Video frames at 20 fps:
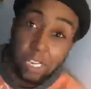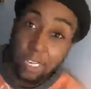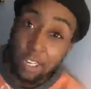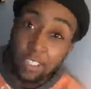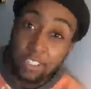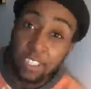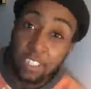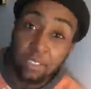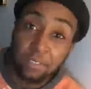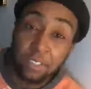
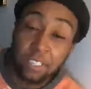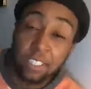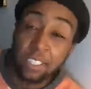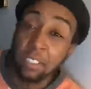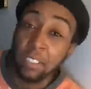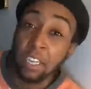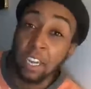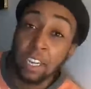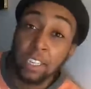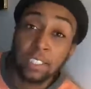Because if
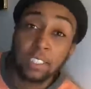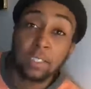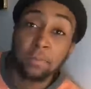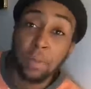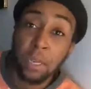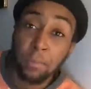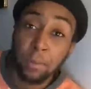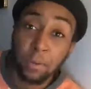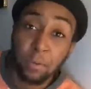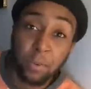that's the case,
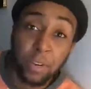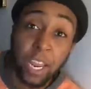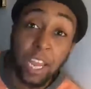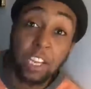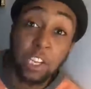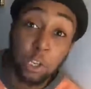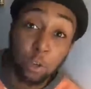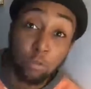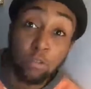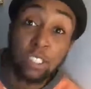then baby, when
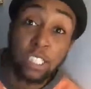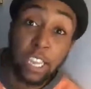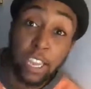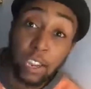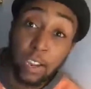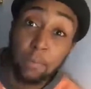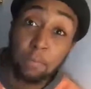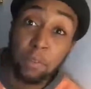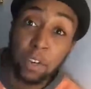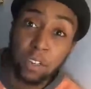I used to
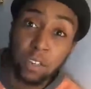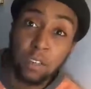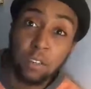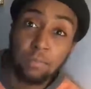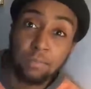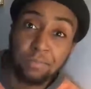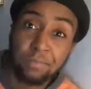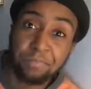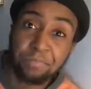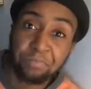have
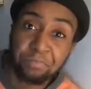money,